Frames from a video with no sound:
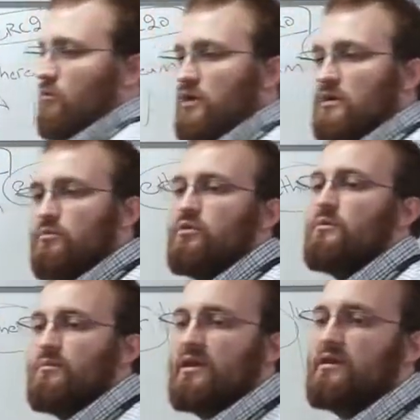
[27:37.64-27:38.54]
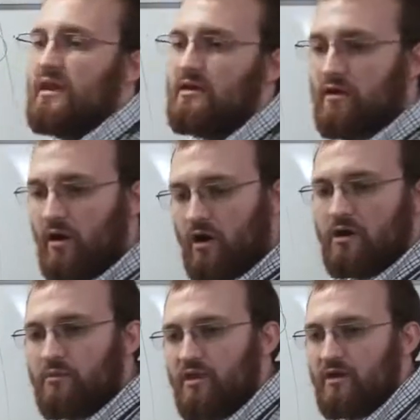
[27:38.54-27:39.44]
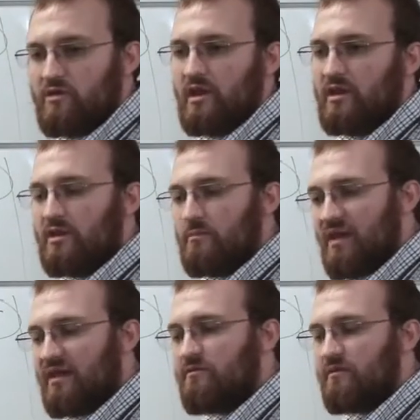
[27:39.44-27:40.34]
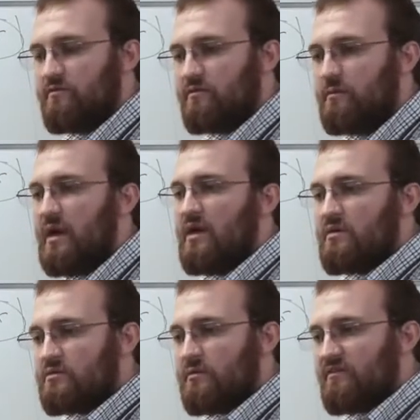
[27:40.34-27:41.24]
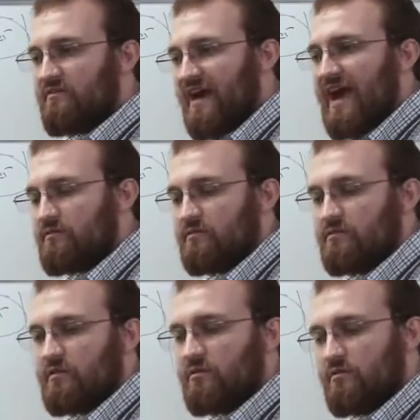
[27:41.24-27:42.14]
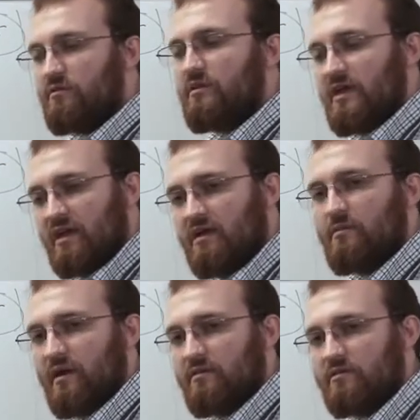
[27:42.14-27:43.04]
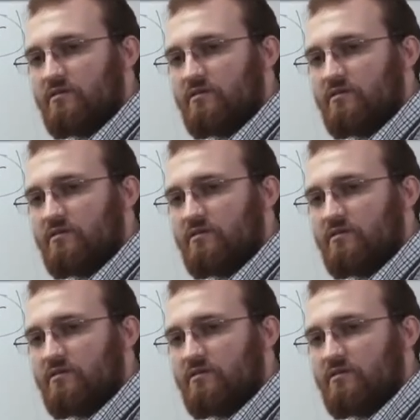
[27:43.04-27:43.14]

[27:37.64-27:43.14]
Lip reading: we can put metadata on a blockchain and benefit from some of the factors that we really care about,